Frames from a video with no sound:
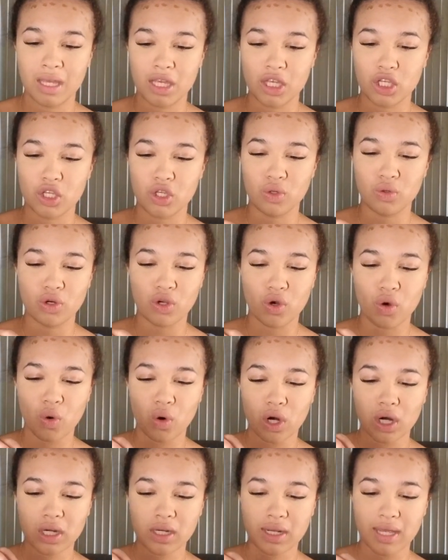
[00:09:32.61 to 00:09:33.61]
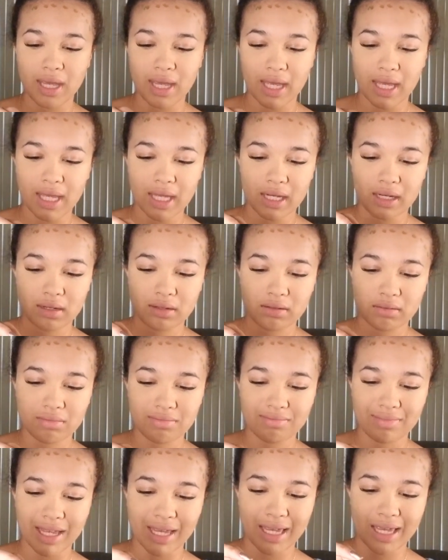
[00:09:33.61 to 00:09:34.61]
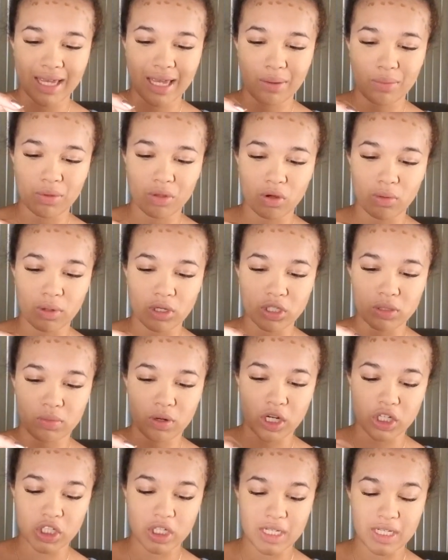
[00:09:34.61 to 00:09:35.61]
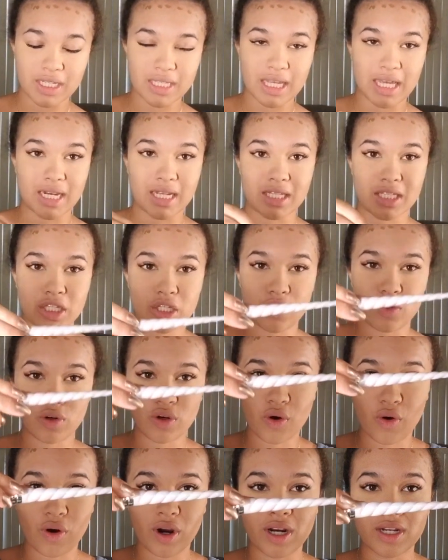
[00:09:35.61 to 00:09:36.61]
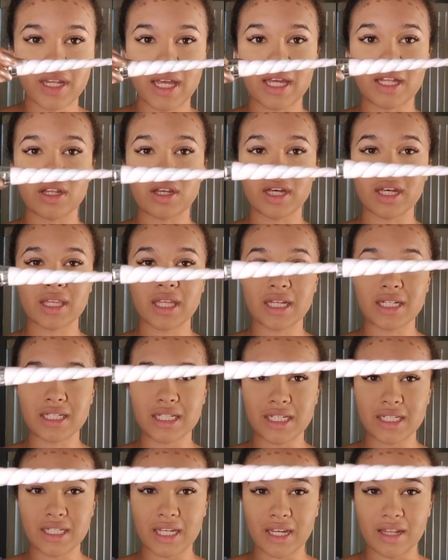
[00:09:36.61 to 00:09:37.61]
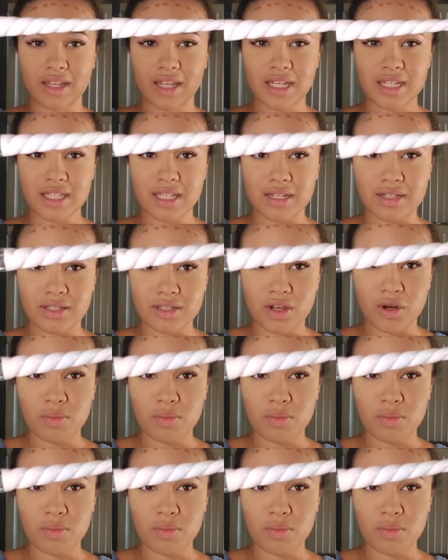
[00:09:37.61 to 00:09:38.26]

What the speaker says: unicorn kit. Like, it came with a whole bunch of brushes, and it's unicorn. Like, look at that detailing. Isn't that so